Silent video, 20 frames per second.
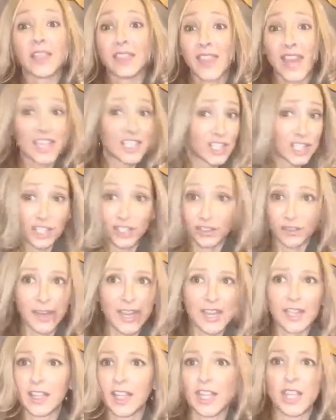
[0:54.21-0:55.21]
That's
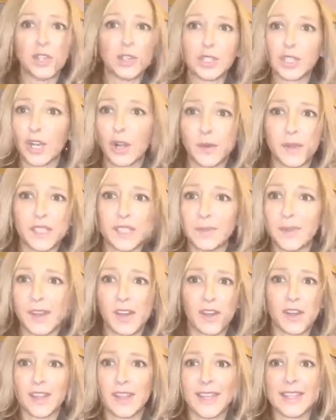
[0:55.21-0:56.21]
great. You should always be
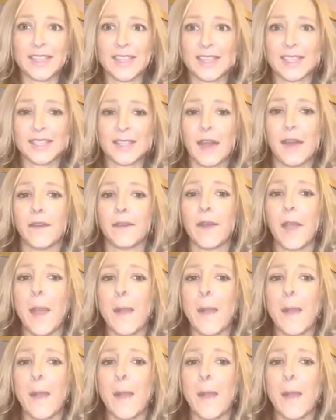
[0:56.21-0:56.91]
your authentic self.